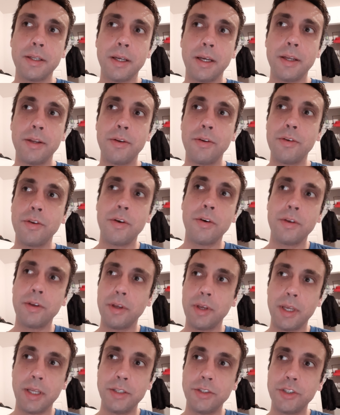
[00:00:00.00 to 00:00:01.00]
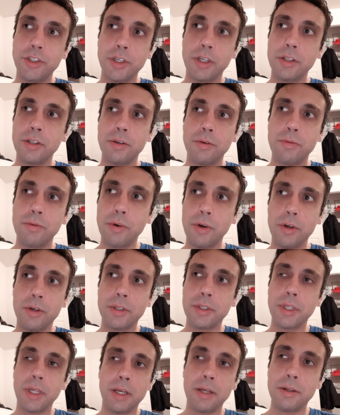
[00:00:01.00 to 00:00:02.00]
I don't know, and shut the
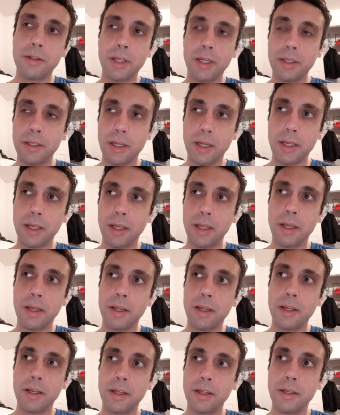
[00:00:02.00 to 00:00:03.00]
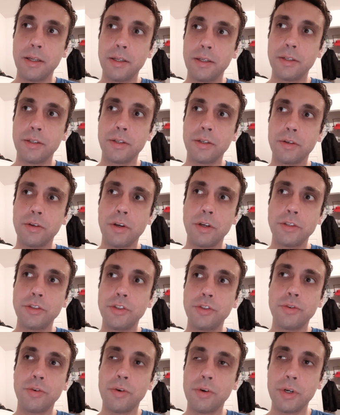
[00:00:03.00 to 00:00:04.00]
world down. I, I uh, cut
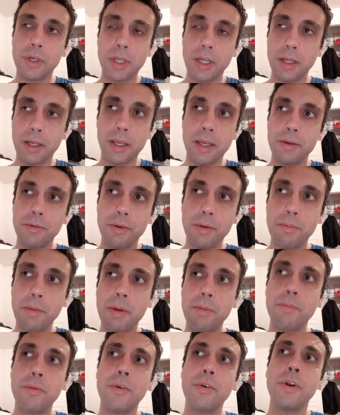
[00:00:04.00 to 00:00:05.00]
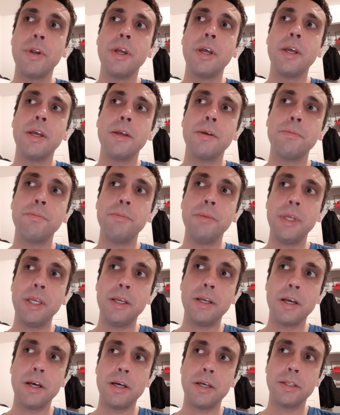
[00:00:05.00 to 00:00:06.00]
short, I can remember,
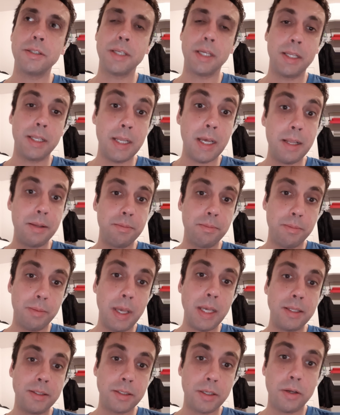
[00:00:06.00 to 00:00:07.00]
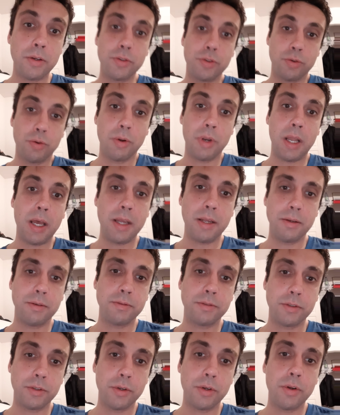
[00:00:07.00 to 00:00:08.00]
because, and that meant also
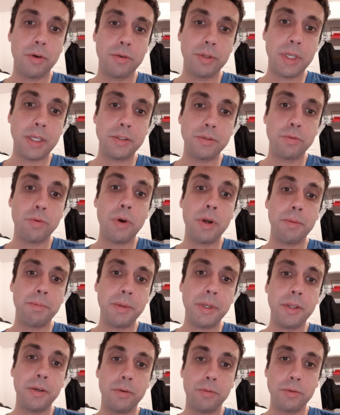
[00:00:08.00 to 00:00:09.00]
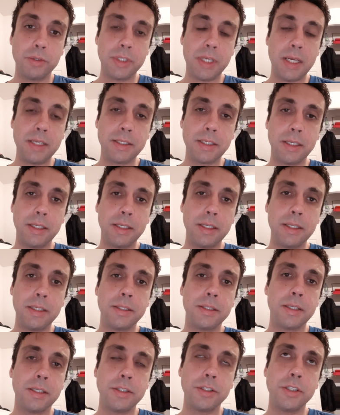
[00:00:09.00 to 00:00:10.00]
lives, you know. That's why Peter was asking
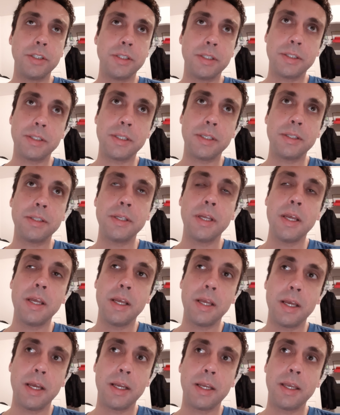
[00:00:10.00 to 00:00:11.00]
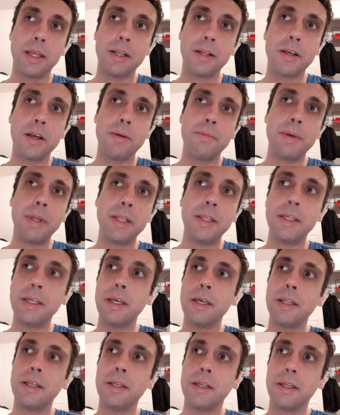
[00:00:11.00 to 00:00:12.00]
this. And Jesus said, I can come at the
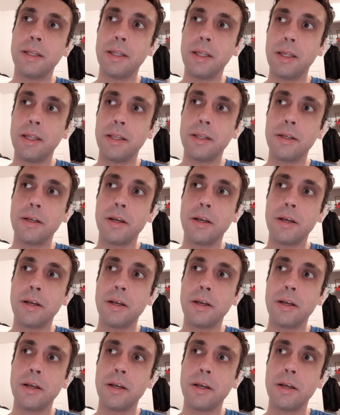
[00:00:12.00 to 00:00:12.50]
end and, and